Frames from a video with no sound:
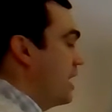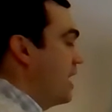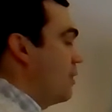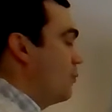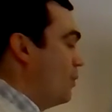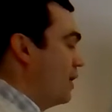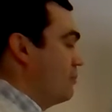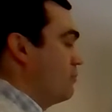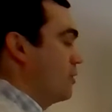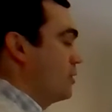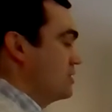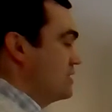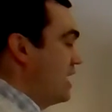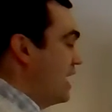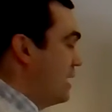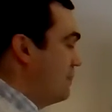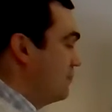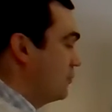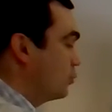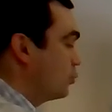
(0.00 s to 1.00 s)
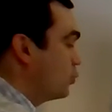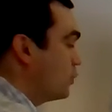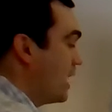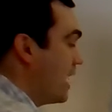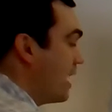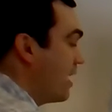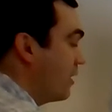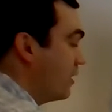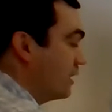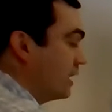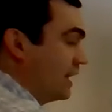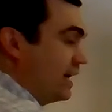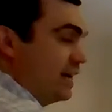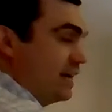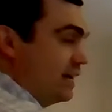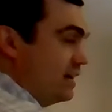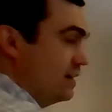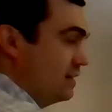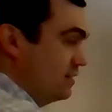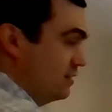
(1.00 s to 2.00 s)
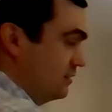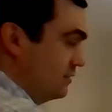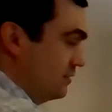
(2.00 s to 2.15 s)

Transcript: Okay, one more time. Rarely.